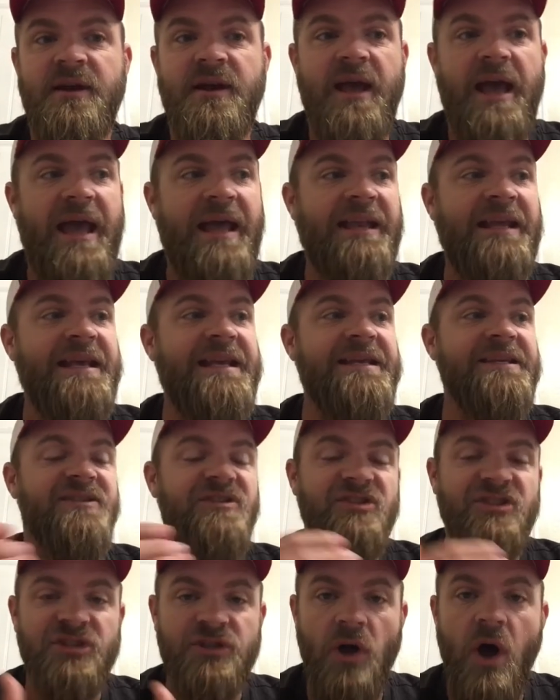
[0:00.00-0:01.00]
And He
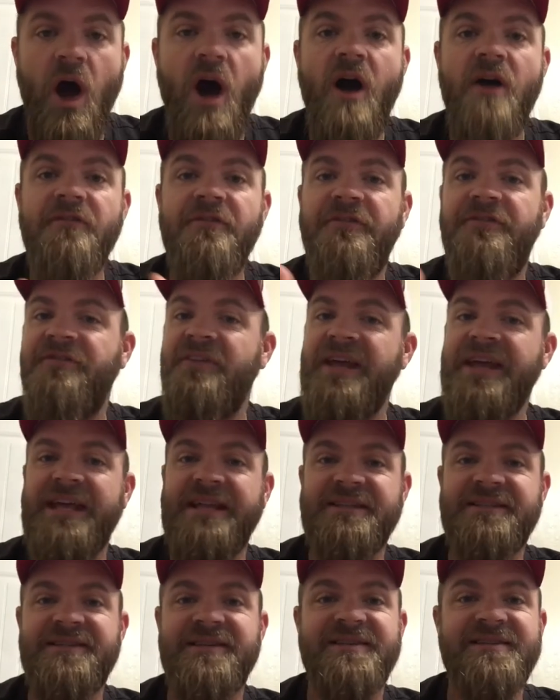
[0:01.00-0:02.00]
saw
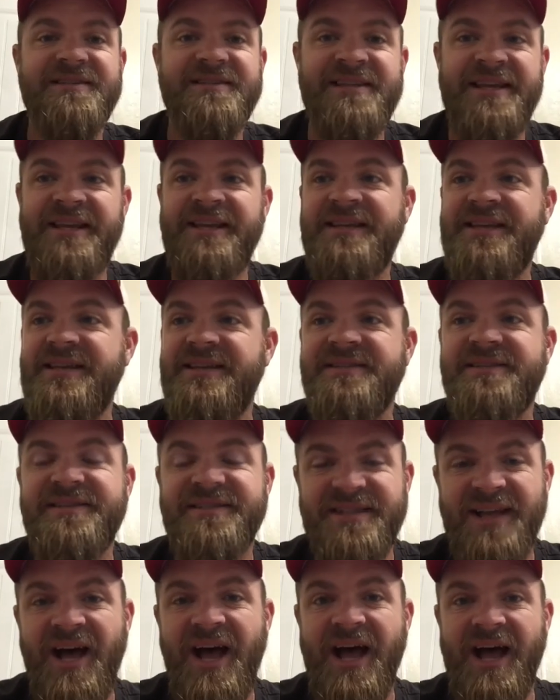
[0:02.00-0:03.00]
fit to send His
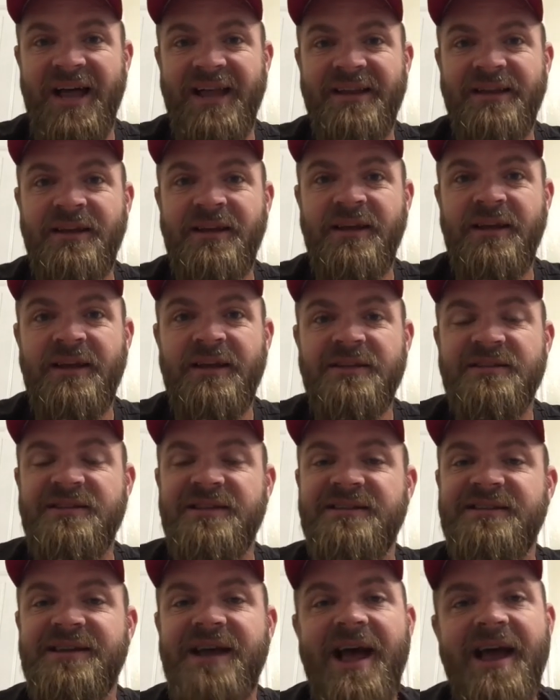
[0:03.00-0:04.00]
Son to
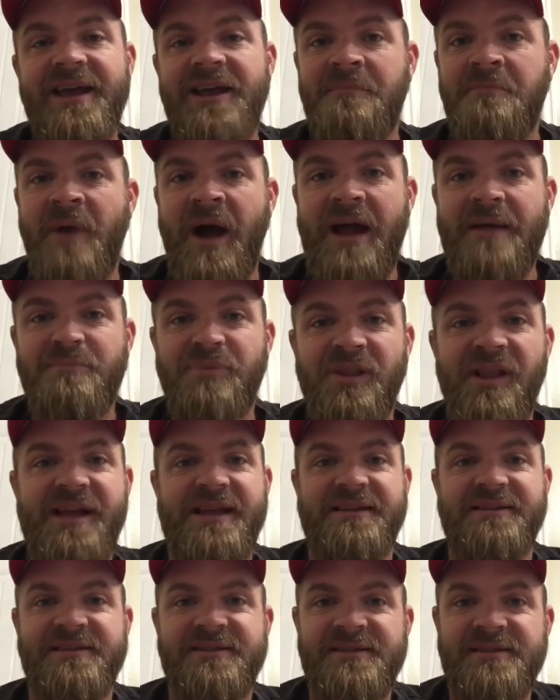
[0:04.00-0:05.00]
die in my
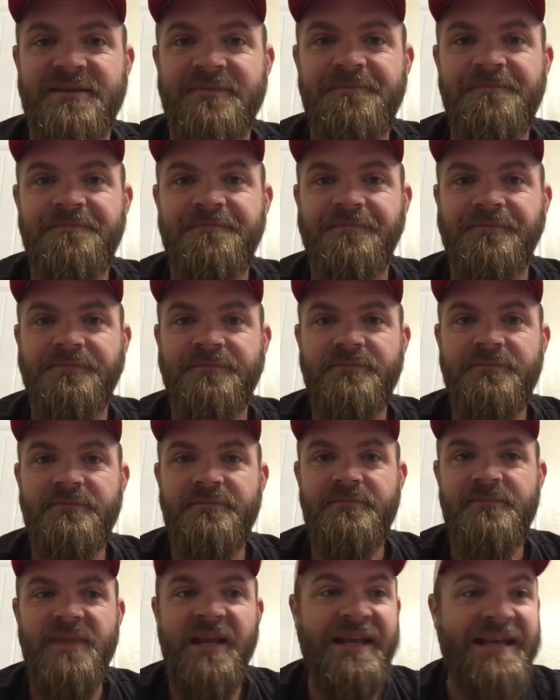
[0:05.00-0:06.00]
place.
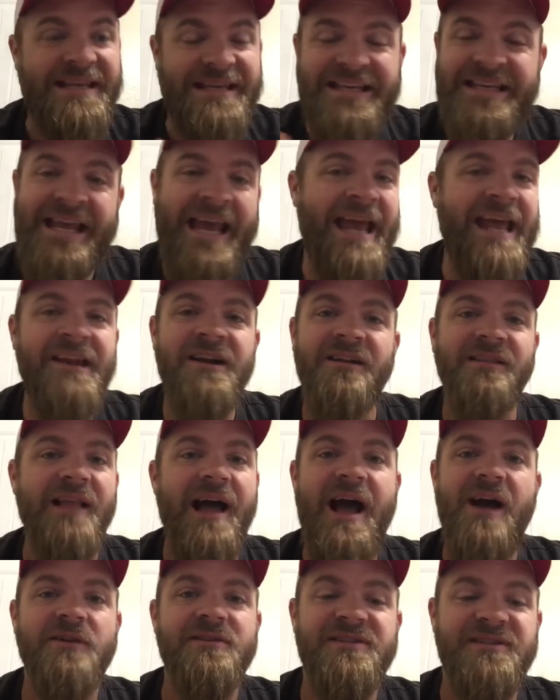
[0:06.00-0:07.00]
He can't
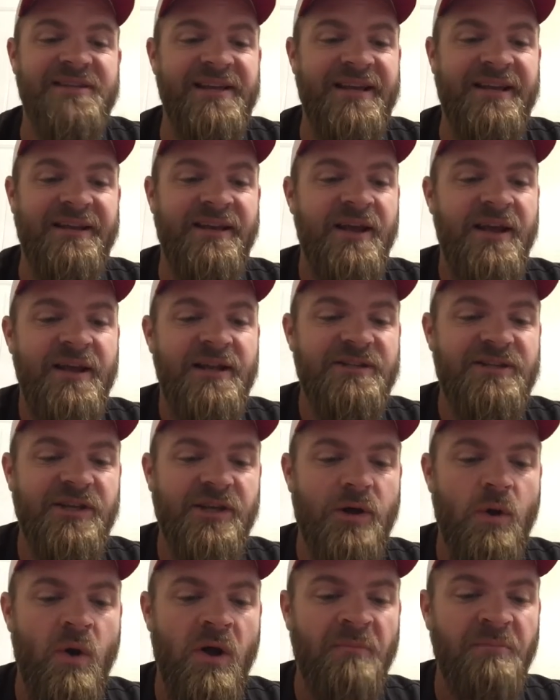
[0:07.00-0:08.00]
allow sin to
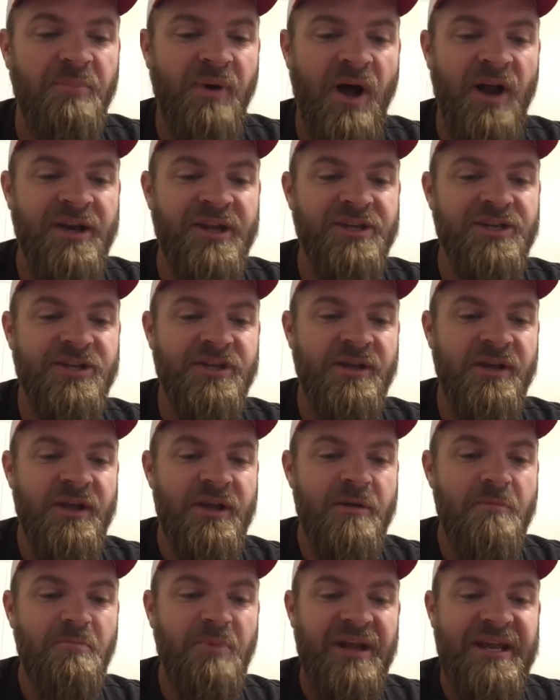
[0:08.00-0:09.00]
go unpunished,
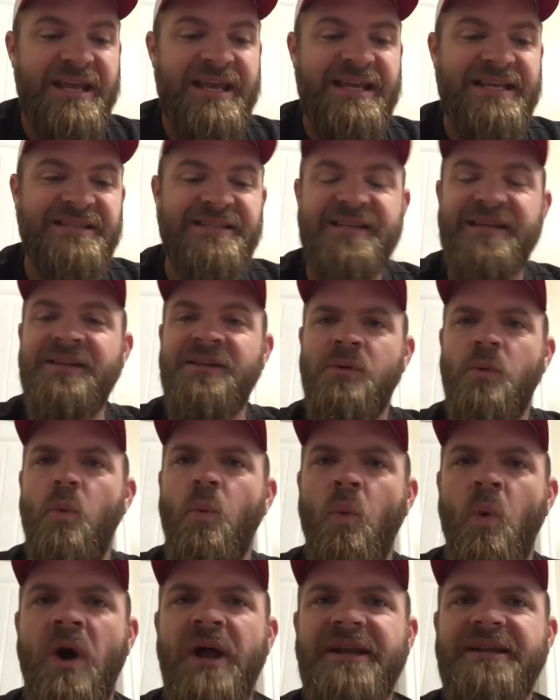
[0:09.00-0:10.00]
but He didn't
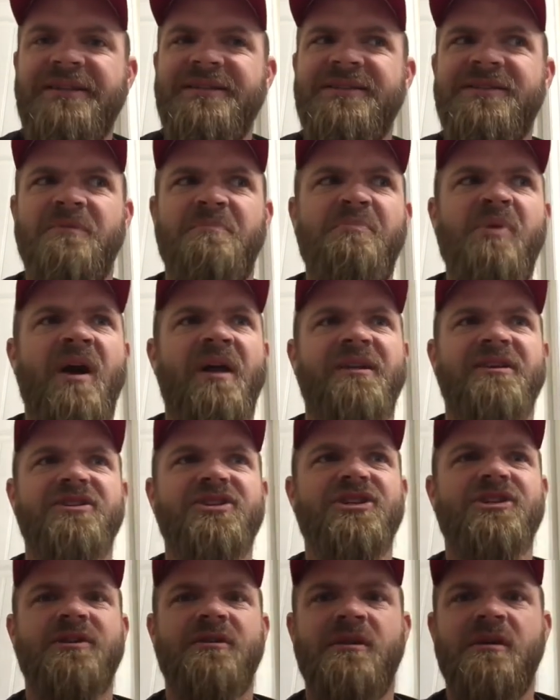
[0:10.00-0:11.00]
want to
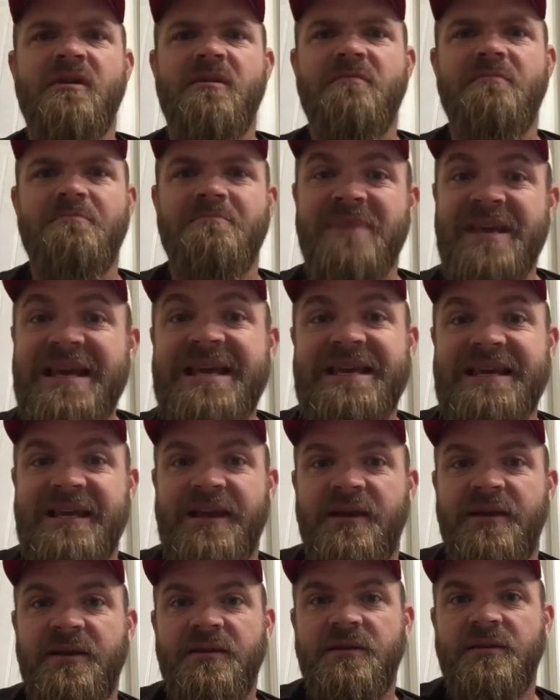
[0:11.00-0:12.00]
punish me.
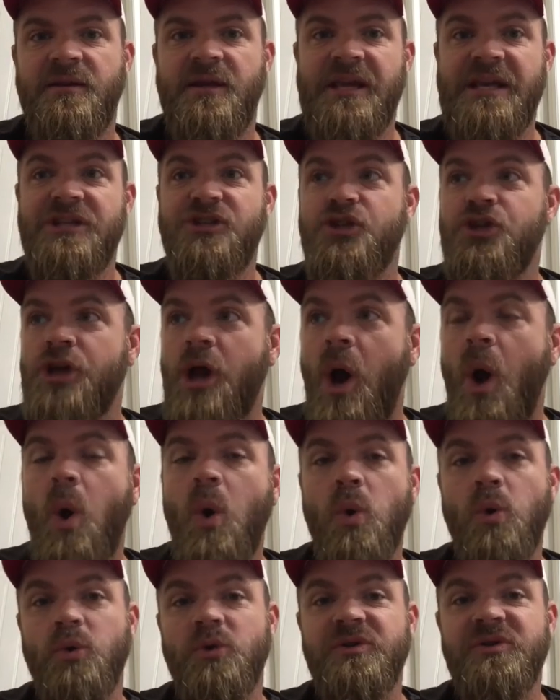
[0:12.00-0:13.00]
He
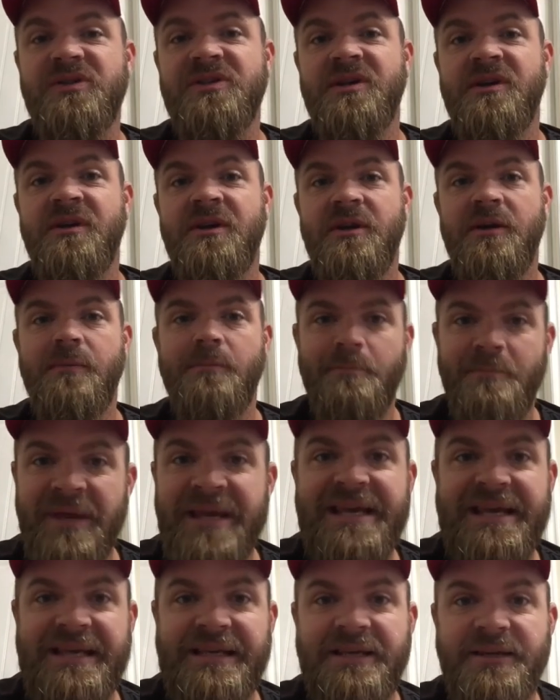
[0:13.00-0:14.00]
chose
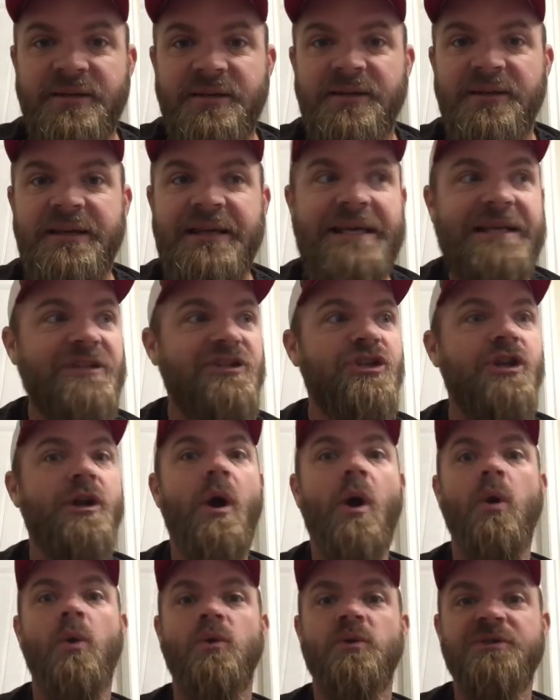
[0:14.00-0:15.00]
me. He
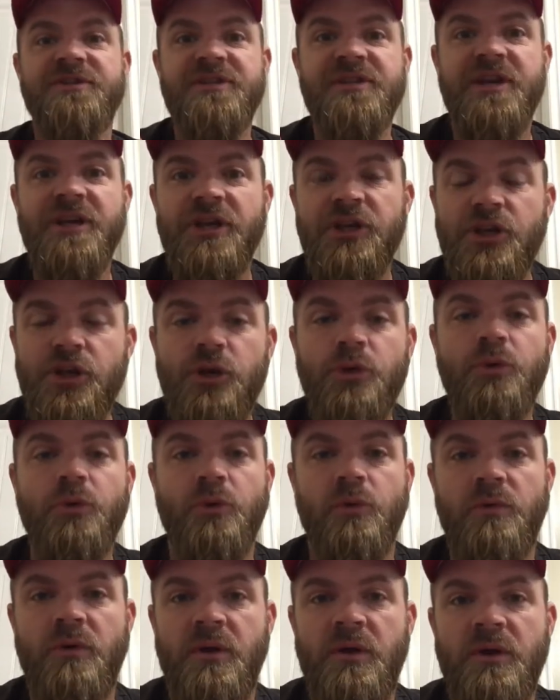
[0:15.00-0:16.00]
chose
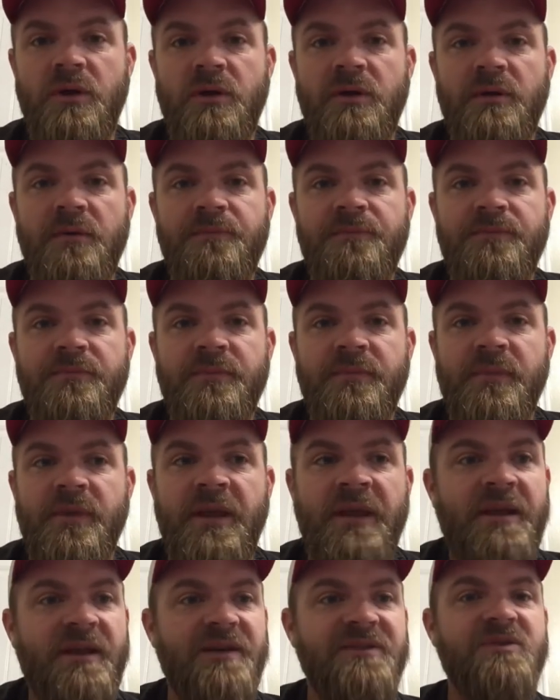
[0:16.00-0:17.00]
you.
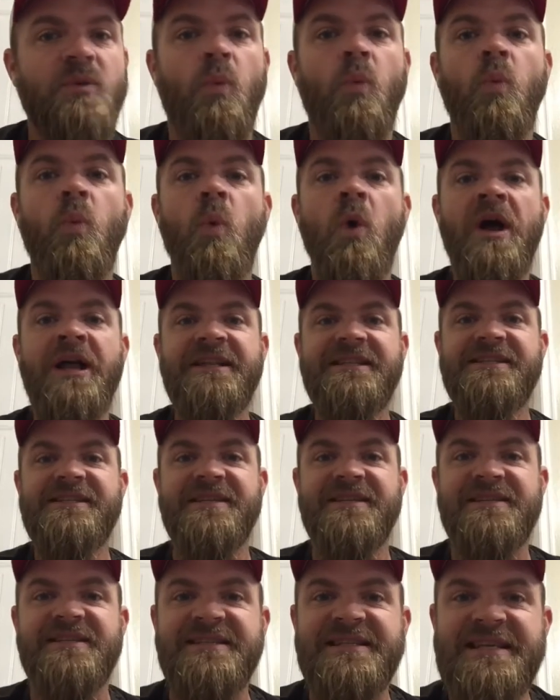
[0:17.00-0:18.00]
He doesn't want
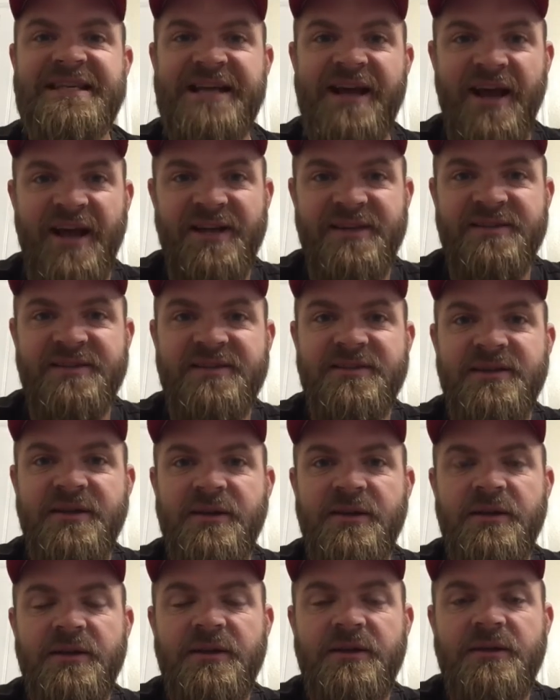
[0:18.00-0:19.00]
to see us
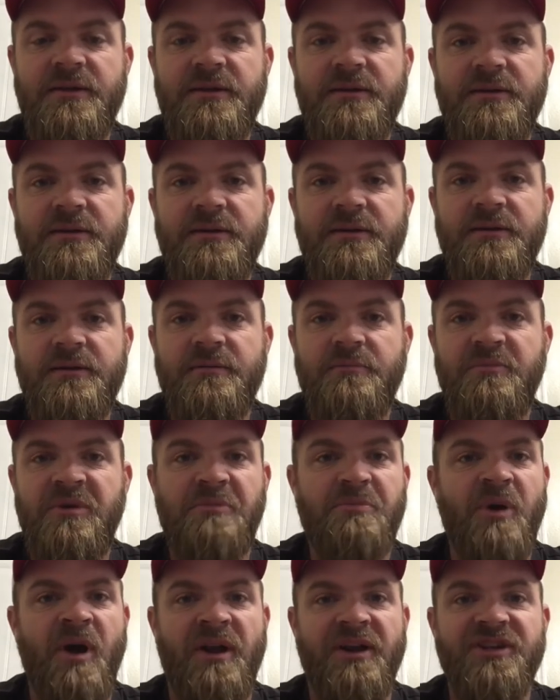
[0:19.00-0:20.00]
be
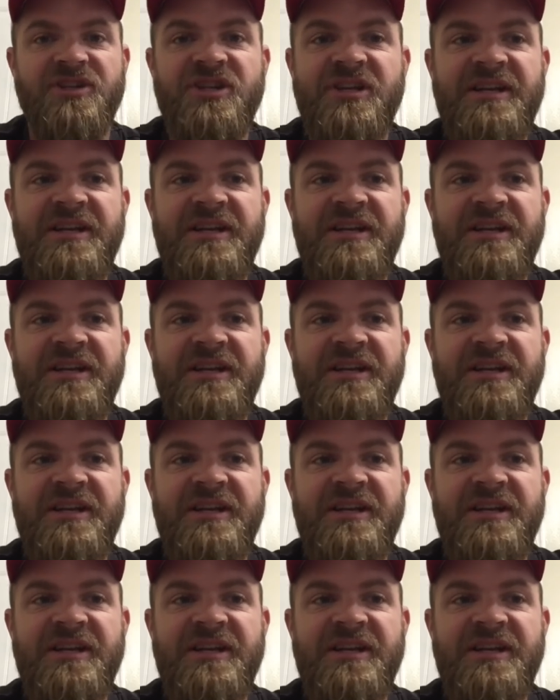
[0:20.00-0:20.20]
punished.